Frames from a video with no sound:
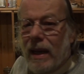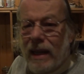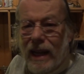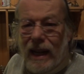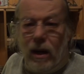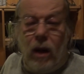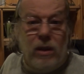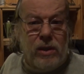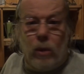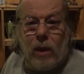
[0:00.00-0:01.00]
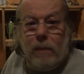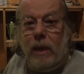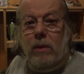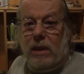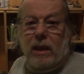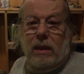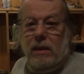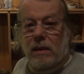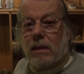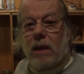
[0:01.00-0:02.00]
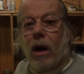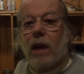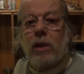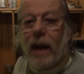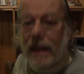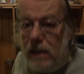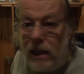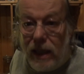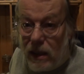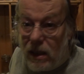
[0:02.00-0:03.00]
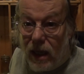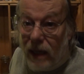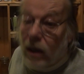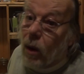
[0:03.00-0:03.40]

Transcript: And also, what about contracts that get signed?